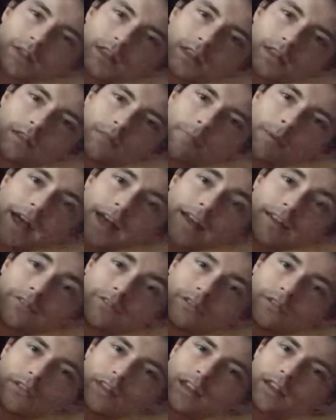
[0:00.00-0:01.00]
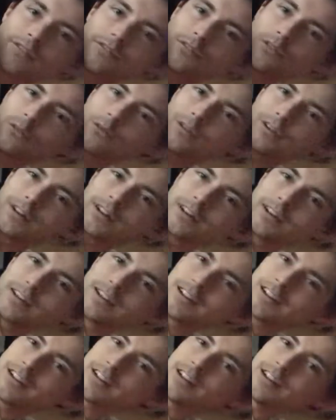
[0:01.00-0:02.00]
The back of your leg forward.
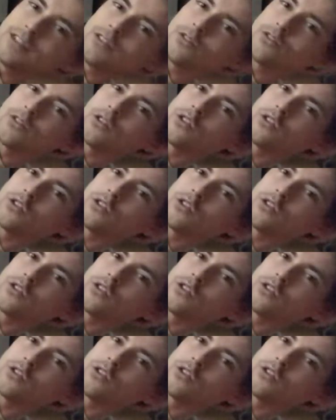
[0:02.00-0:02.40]
And you can